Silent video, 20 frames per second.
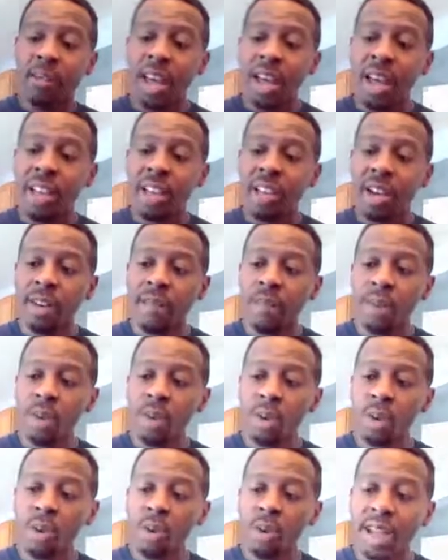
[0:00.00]
And
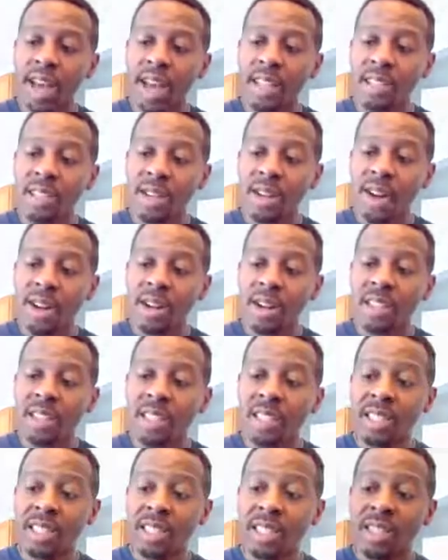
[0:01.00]
therefore, when it has a greater
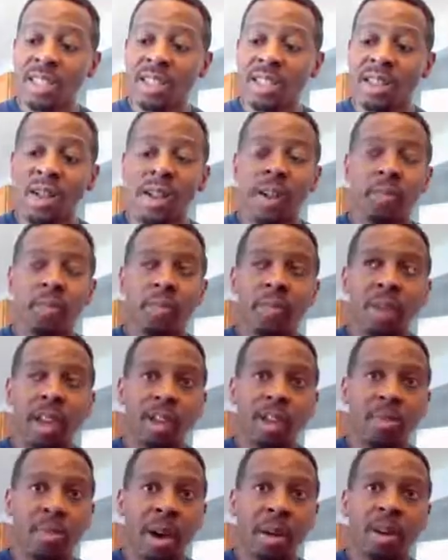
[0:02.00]
density,
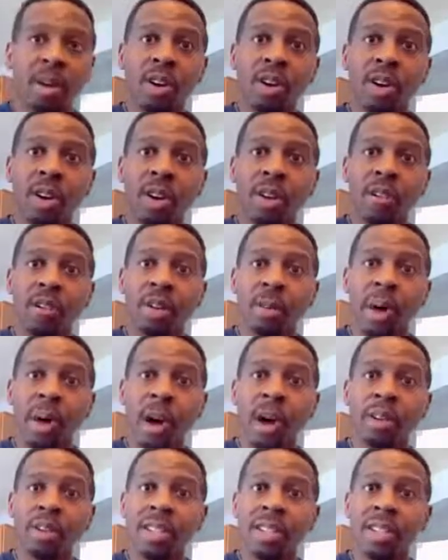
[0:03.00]
and you may recall from
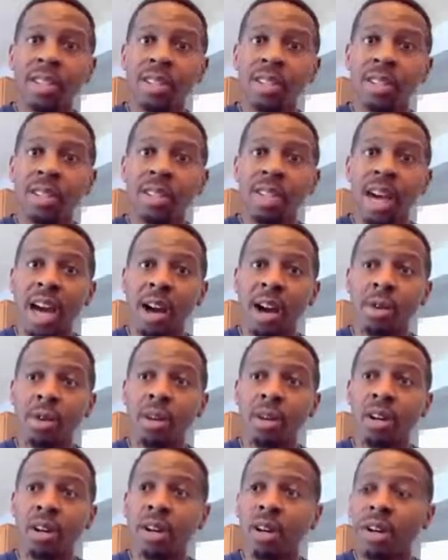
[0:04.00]
our density
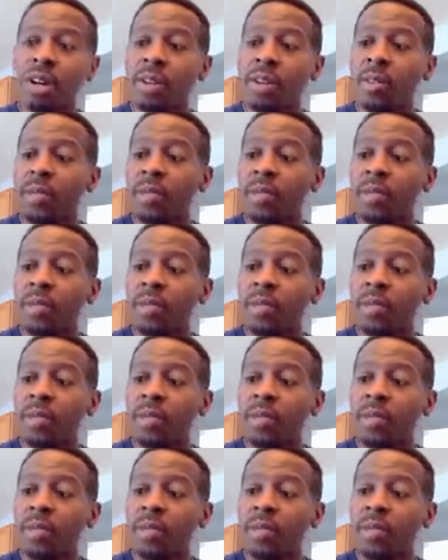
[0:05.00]
tower